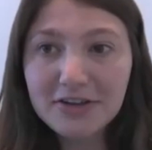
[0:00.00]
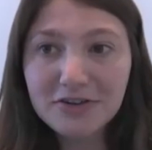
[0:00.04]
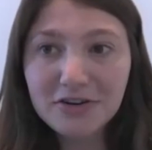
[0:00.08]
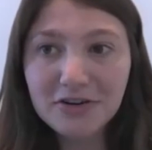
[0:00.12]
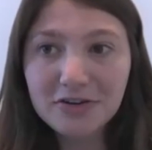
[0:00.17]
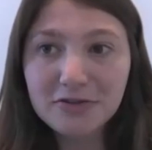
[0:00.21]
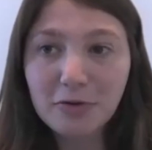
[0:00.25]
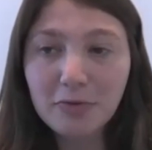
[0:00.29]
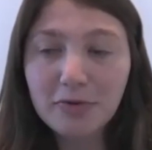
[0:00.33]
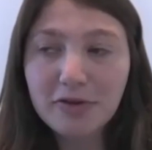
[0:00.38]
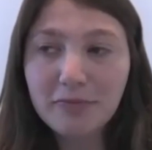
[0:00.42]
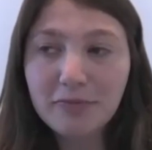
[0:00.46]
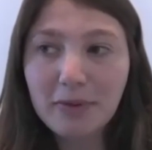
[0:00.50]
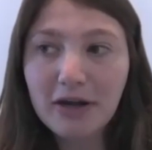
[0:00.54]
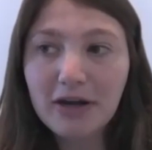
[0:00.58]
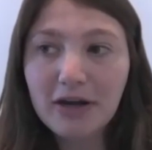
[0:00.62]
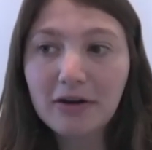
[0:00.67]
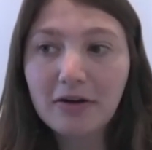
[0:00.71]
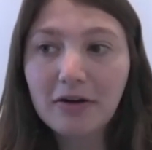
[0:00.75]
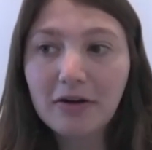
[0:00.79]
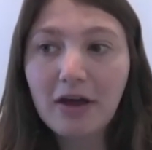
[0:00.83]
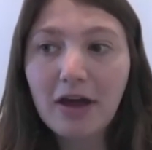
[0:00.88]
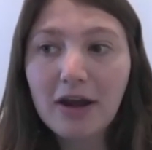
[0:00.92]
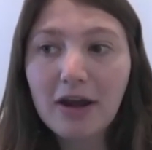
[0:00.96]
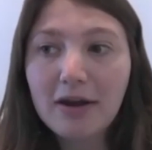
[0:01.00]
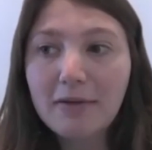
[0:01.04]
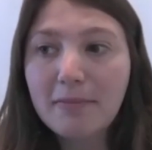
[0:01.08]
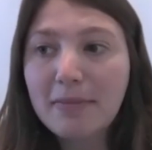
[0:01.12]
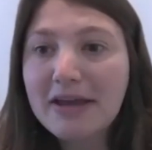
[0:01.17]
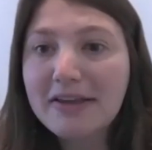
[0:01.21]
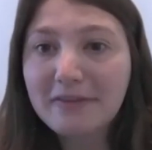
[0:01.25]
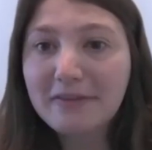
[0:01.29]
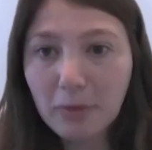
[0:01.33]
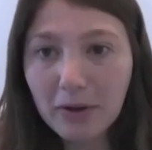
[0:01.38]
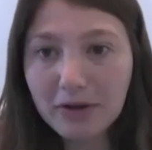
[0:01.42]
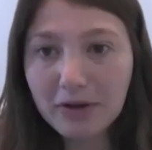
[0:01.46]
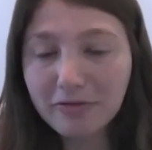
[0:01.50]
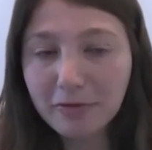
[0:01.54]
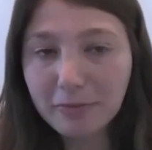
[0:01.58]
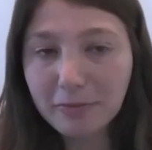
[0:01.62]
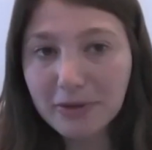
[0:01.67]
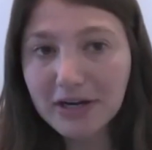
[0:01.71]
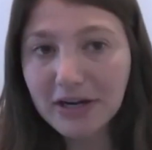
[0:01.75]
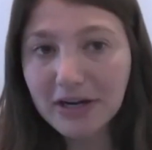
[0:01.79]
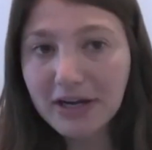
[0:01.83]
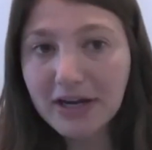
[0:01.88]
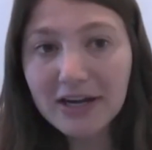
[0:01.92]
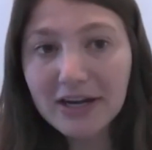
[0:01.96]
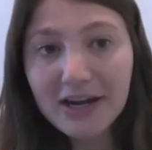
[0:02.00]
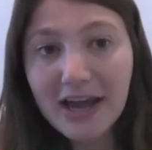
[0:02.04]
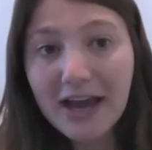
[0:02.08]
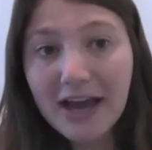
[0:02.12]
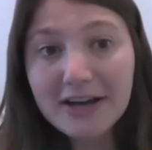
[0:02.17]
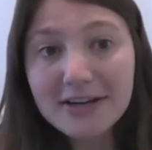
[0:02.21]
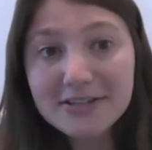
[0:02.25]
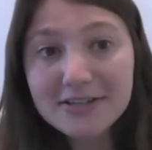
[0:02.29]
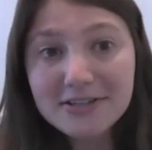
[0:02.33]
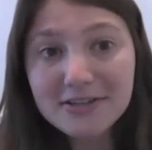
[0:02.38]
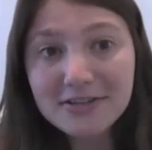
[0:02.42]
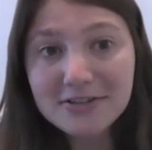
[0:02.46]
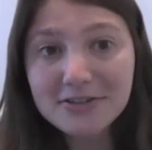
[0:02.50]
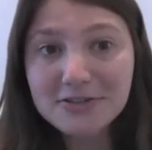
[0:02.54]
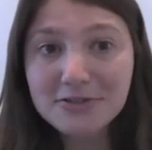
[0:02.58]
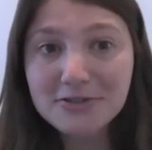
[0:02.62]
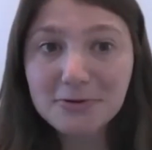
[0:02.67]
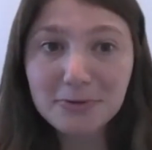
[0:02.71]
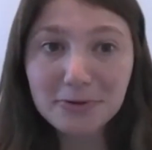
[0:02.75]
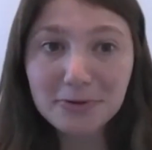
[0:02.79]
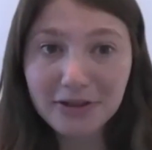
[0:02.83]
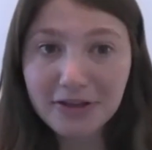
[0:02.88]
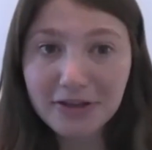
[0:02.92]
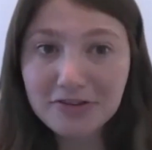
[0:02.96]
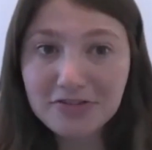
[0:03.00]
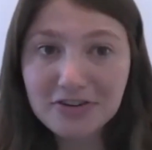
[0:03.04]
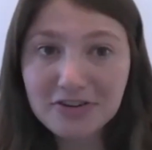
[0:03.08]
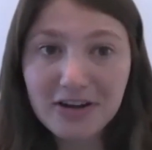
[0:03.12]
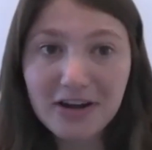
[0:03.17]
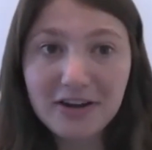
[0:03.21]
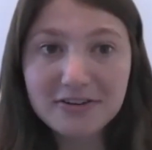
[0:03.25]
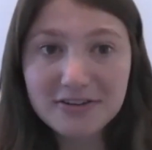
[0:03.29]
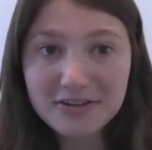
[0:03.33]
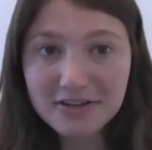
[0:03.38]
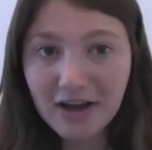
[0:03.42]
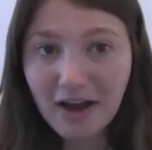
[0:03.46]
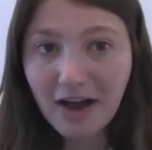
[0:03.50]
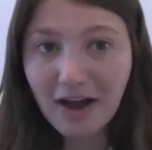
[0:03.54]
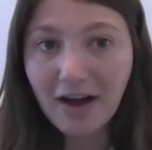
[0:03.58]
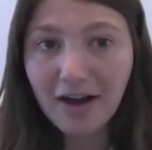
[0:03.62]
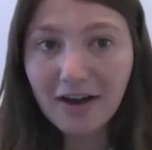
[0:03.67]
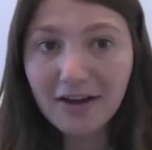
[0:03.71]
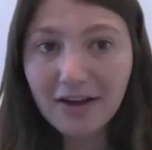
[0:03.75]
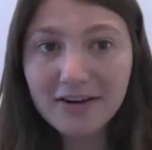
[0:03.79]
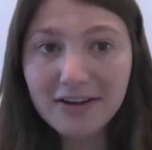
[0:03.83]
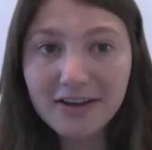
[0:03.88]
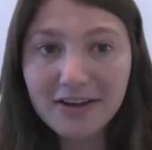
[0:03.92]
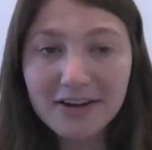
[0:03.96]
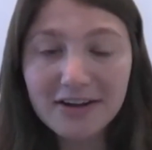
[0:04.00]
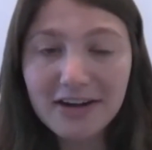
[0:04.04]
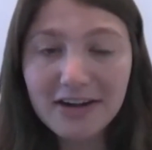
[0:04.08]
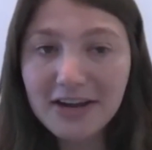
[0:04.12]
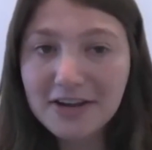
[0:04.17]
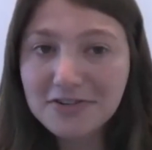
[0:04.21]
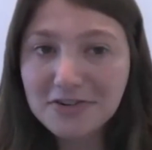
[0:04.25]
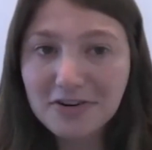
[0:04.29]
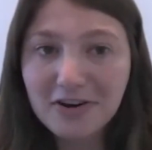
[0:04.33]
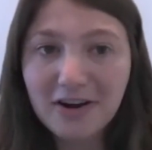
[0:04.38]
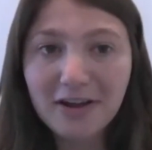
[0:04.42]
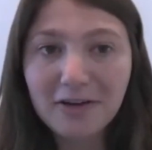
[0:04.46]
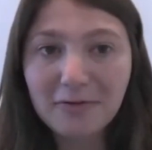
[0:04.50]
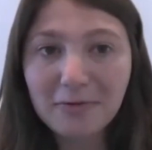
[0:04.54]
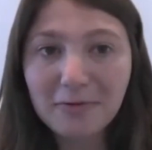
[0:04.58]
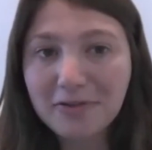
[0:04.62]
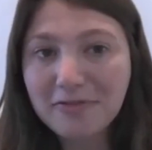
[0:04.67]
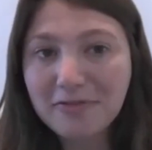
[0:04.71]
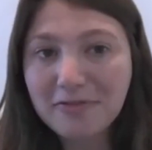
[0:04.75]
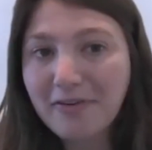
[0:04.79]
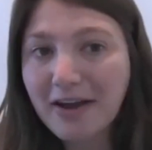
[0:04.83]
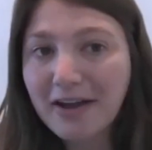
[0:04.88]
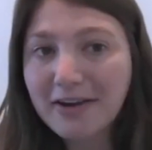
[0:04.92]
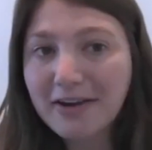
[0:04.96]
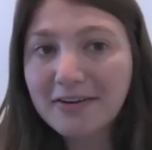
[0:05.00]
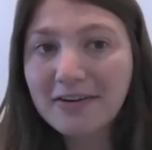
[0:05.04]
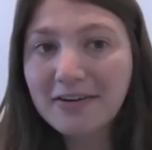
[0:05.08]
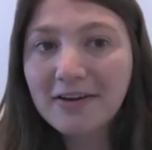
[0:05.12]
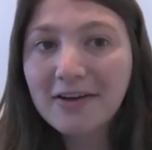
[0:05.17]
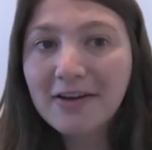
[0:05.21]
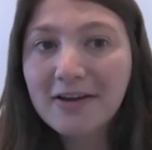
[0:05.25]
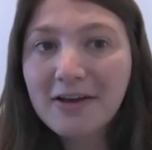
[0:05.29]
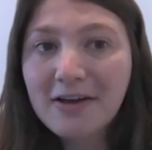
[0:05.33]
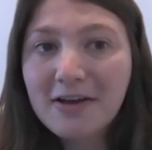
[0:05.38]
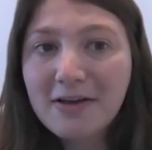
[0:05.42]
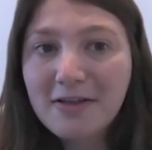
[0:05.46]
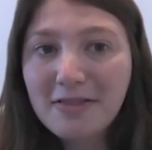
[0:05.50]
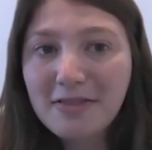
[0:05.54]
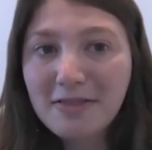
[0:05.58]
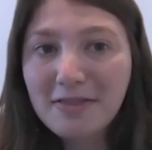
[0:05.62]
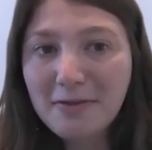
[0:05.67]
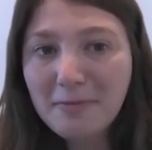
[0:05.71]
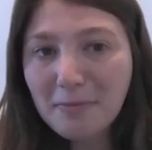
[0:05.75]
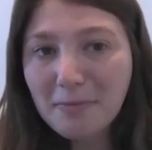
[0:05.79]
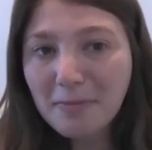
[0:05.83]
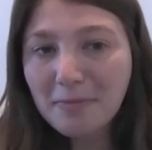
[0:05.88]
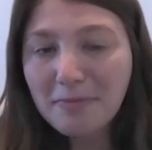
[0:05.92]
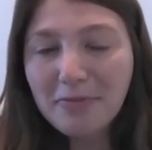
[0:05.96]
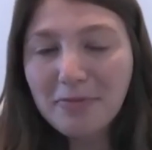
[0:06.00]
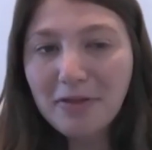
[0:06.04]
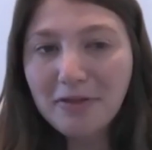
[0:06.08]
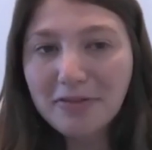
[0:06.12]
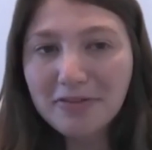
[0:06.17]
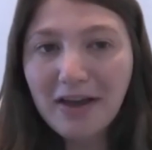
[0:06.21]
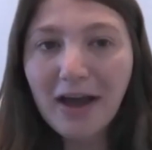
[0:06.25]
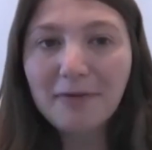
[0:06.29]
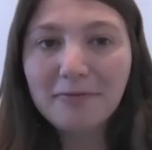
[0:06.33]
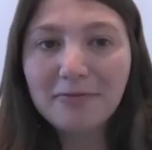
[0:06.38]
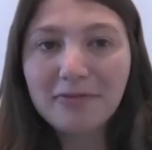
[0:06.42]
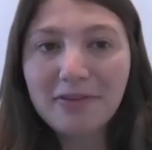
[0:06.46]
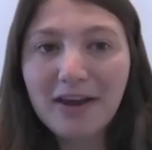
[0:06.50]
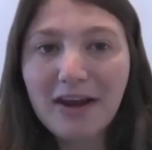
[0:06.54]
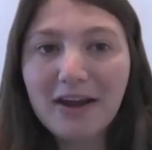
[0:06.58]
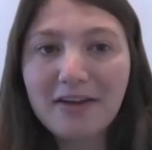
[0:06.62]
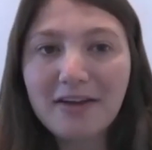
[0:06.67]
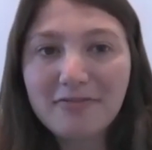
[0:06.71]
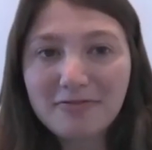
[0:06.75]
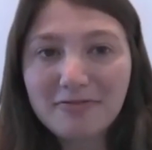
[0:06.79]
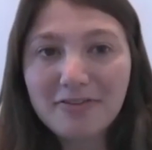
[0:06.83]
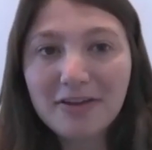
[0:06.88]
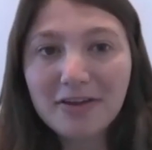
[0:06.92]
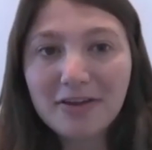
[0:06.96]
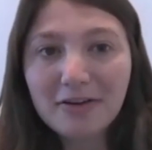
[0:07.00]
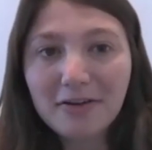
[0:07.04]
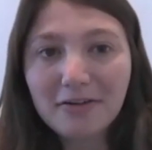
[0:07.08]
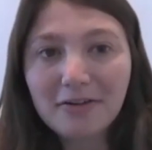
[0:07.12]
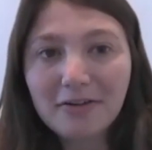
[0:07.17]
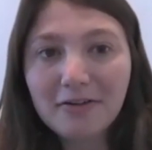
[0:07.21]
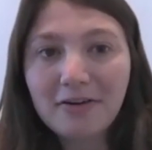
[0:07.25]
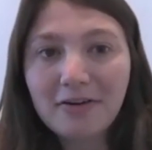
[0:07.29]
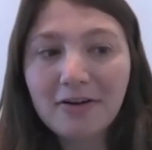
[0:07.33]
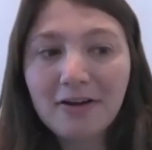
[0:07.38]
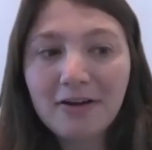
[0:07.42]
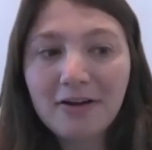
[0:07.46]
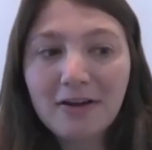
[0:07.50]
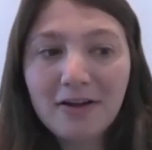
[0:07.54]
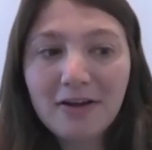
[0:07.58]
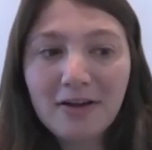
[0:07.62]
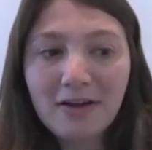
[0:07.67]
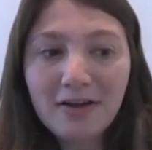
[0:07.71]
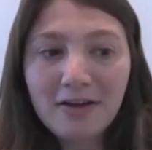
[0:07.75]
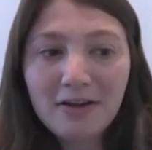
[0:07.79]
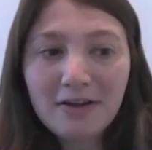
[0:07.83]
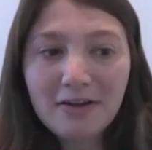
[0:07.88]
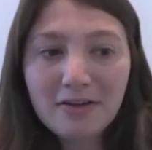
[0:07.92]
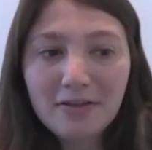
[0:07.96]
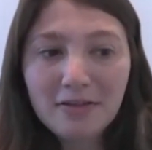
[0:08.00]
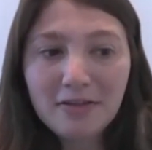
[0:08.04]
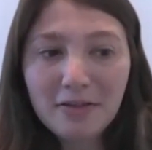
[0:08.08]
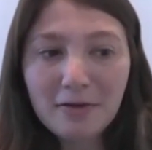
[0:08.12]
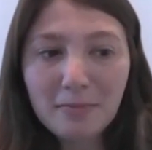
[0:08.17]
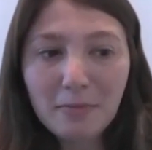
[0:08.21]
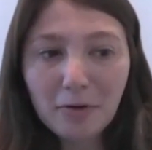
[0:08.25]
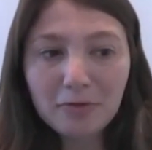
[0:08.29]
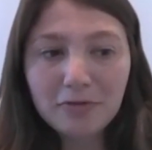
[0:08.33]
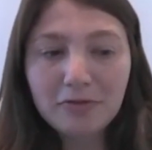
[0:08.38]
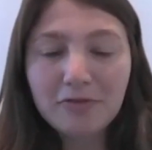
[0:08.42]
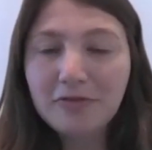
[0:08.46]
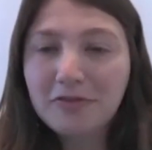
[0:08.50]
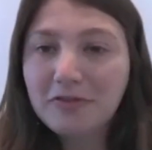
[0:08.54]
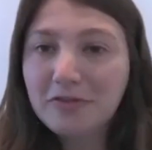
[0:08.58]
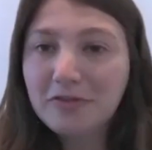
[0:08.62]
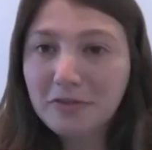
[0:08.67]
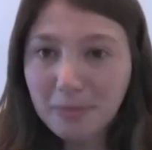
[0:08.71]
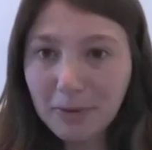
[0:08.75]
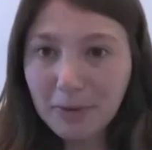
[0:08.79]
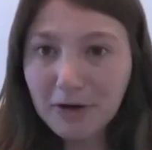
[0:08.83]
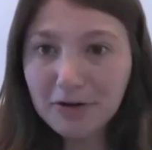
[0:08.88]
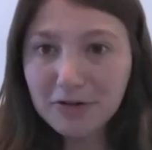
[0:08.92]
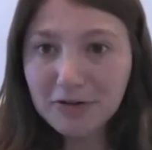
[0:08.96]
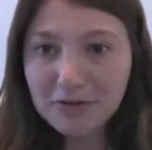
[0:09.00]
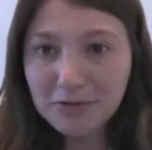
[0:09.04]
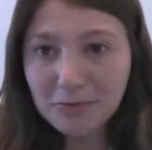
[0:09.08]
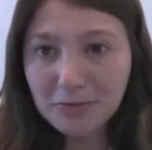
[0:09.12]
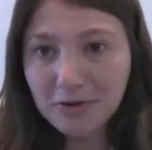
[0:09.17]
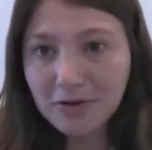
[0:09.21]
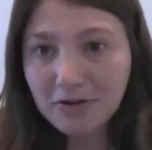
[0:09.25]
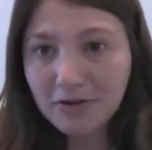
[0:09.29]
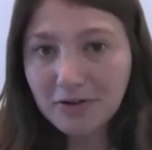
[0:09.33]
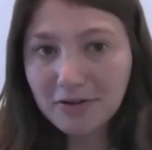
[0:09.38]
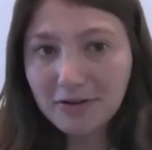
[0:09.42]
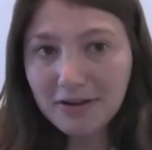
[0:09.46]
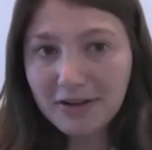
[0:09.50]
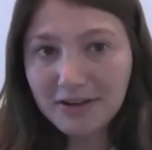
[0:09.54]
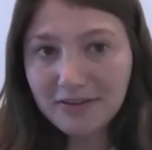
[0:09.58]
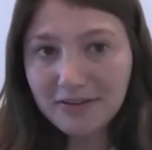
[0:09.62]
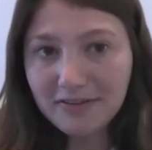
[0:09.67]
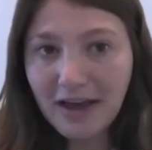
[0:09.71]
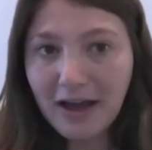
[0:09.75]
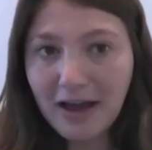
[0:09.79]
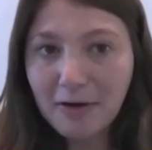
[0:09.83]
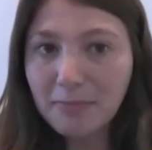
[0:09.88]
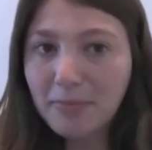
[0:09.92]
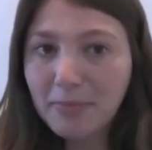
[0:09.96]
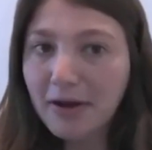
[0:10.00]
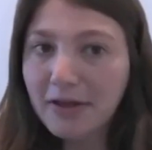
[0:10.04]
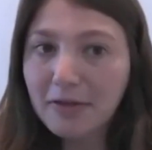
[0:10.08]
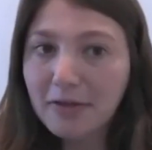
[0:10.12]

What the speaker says: It's always been an amazing way for me to connect to religion and to God in nature. I always find the times that I feel the most spiritual is out by the